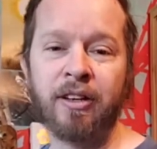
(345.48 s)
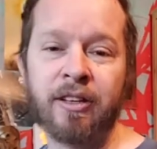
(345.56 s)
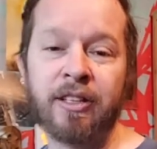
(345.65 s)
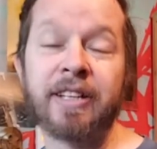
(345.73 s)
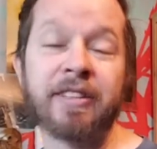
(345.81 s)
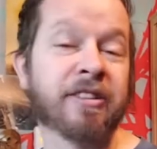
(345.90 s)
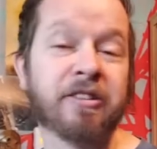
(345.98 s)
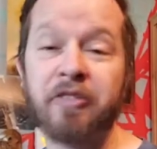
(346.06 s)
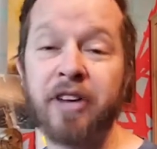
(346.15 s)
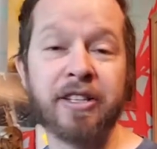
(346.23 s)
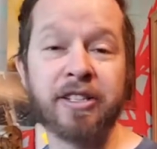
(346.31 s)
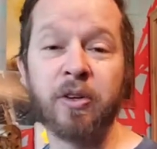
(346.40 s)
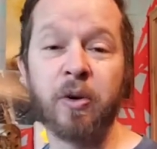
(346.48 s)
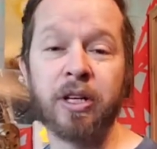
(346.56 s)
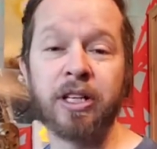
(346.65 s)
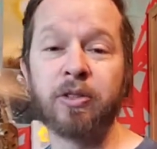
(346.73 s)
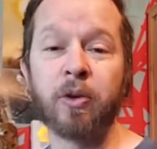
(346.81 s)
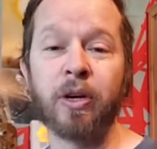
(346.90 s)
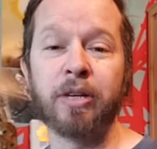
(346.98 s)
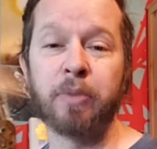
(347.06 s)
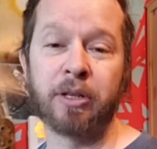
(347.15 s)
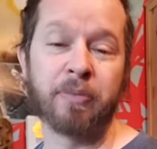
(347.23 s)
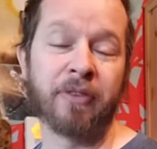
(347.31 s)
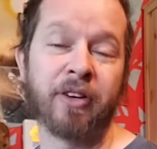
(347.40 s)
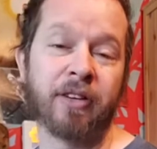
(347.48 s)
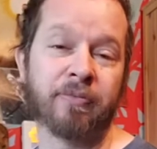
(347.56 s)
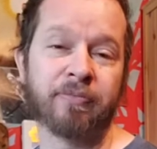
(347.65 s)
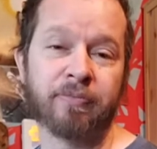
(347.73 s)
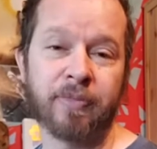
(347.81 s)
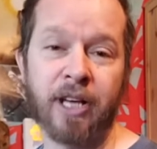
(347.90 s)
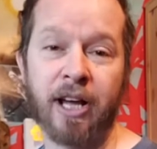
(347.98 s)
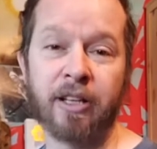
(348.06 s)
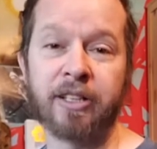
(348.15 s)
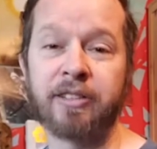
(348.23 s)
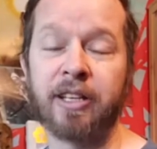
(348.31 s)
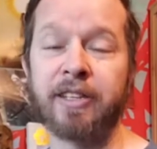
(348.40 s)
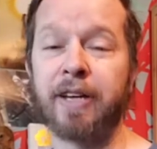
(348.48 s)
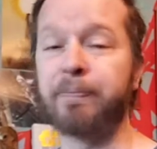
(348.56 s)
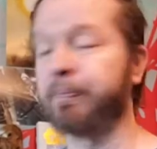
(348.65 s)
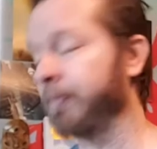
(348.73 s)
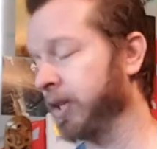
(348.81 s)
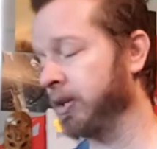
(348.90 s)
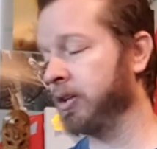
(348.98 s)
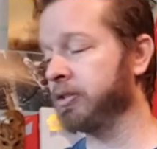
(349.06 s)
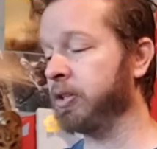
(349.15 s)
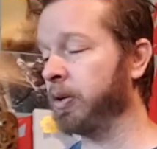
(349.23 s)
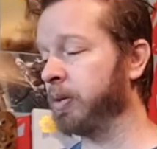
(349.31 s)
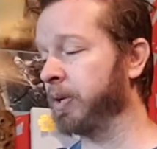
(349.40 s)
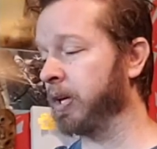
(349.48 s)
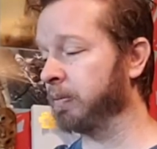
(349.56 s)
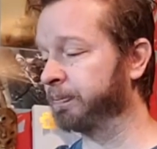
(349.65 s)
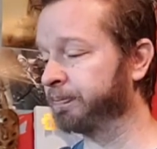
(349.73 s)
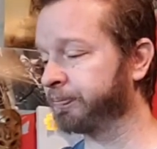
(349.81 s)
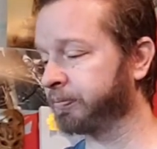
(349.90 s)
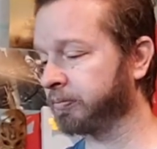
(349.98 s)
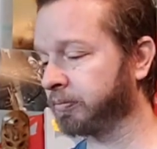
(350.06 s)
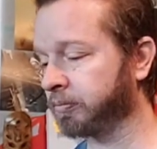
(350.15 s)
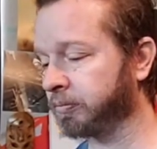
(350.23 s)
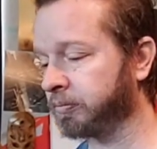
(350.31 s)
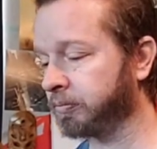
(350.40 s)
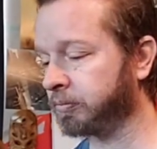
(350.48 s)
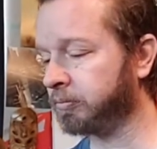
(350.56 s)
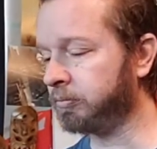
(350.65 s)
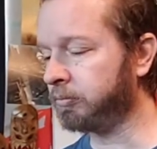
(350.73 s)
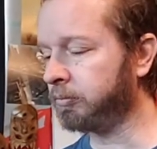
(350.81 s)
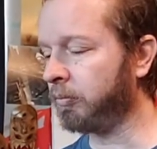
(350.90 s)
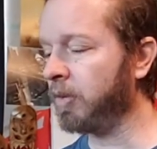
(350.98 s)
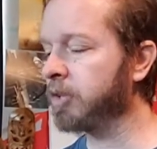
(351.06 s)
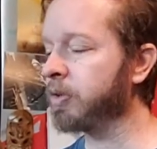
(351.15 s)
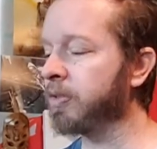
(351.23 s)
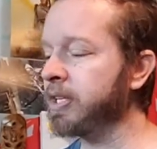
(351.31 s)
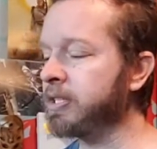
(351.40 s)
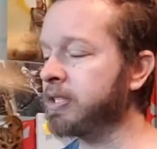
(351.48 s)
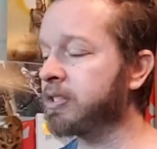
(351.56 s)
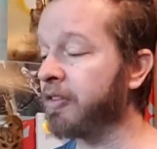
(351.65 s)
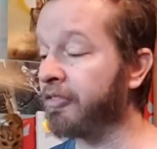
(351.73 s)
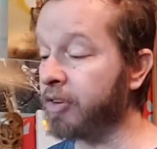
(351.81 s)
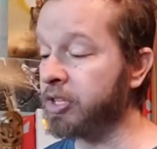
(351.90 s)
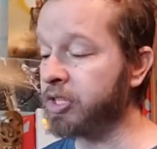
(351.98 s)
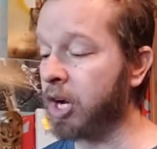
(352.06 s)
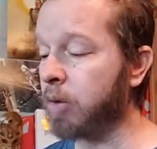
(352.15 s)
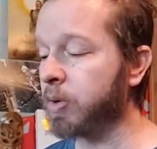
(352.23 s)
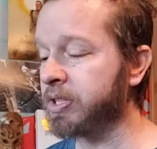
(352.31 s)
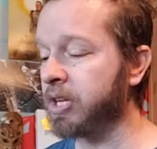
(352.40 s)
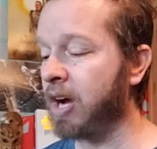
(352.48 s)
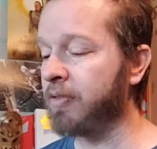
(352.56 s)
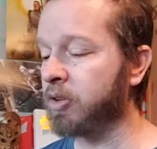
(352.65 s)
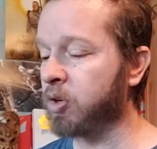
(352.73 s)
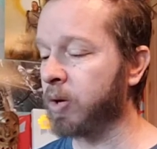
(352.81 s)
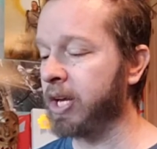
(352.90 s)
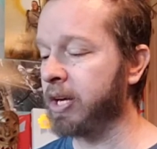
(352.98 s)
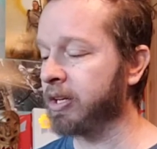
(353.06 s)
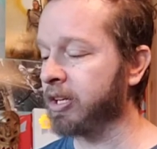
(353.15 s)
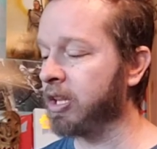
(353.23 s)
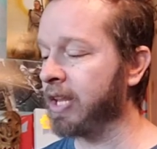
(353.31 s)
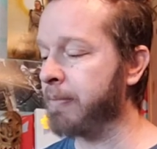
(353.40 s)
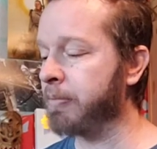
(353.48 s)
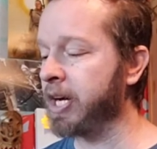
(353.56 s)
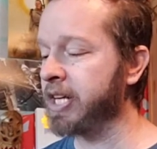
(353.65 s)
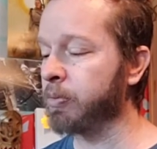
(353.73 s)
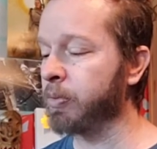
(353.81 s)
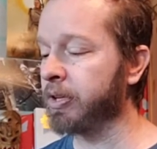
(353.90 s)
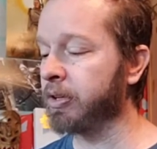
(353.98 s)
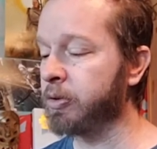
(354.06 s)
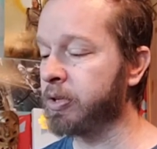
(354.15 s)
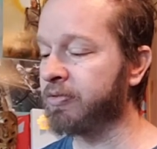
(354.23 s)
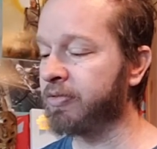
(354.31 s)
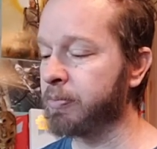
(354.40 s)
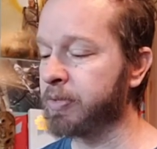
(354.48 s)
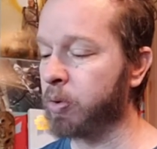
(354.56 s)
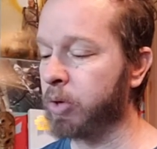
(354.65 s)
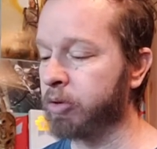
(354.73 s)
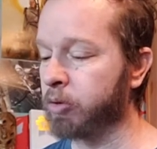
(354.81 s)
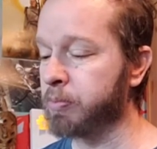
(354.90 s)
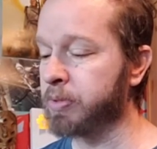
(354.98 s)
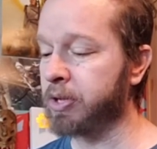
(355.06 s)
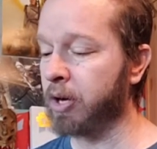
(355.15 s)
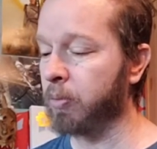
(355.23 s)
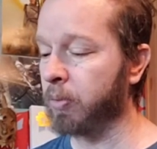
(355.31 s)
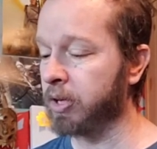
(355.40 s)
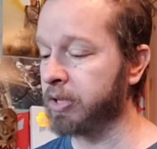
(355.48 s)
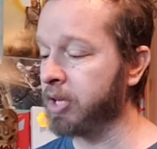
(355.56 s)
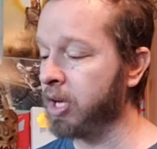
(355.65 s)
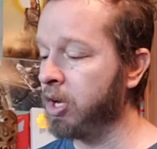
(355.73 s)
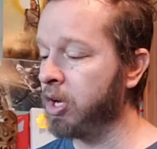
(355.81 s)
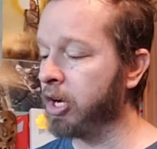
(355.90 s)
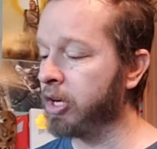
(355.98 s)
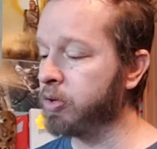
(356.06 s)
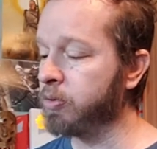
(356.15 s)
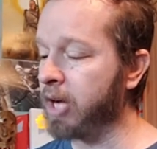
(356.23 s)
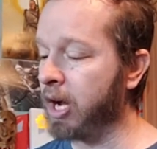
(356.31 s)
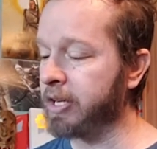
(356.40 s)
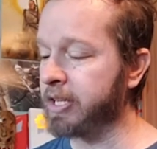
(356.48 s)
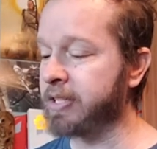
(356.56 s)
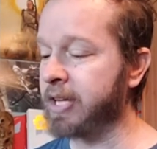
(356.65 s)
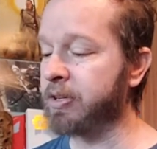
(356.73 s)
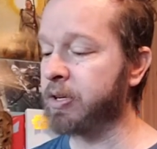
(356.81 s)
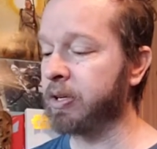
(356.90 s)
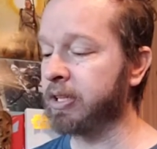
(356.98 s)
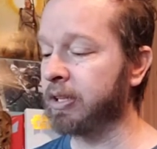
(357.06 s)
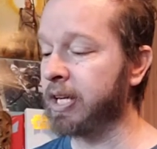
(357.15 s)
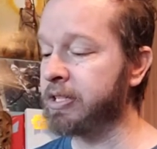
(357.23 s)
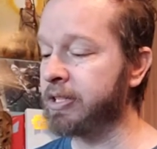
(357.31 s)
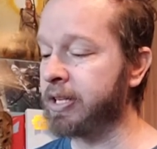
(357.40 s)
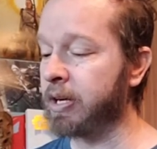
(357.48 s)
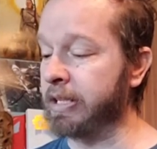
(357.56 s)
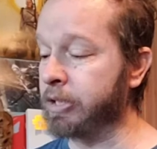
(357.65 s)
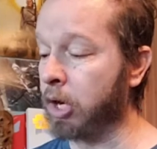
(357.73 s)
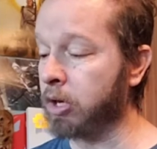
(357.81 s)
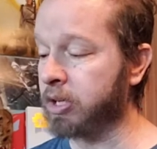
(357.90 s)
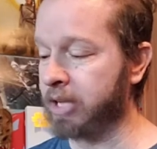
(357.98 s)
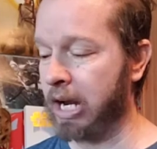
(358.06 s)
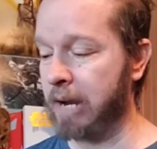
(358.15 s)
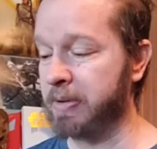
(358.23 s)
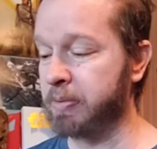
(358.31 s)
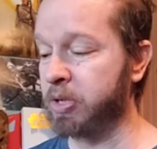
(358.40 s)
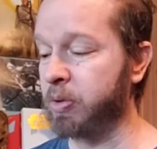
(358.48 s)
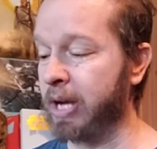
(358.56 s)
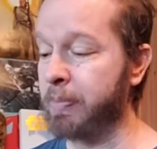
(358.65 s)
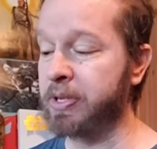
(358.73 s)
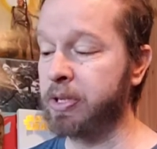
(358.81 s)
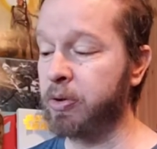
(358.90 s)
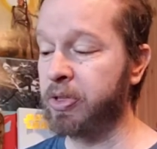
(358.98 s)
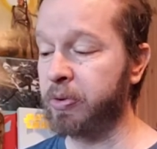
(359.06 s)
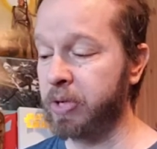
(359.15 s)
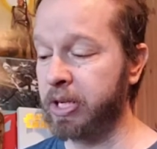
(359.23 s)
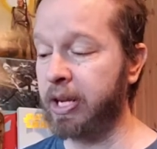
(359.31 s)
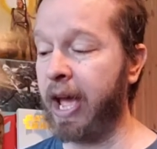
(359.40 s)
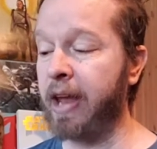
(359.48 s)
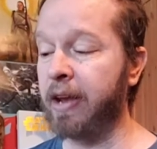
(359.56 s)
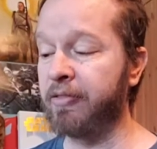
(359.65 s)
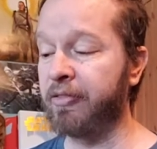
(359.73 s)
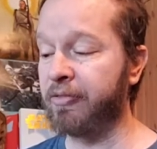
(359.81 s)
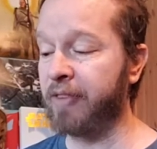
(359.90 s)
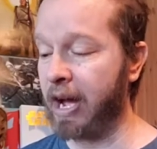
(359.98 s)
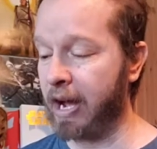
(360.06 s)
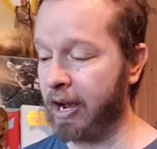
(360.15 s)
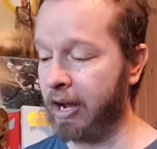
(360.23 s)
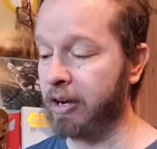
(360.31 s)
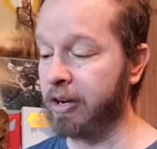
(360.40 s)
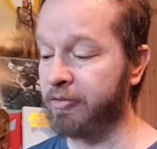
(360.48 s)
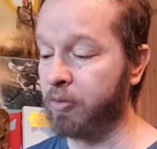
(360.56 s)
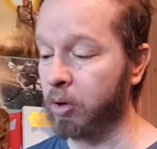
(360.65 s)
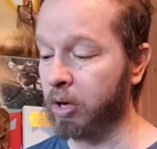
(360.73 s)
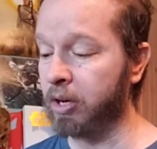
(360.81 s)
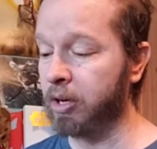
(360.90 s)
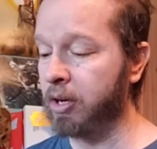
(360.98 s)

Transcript: Yes, it's a fancy hoity-toity book. My friend Alex said that. So here we go. So this is the first Star Wars novel created in collaboration with the Lucasfilm story group Star Wars. A New Dawn is set during the legendary dark times between Episode 3 and five, uh, 4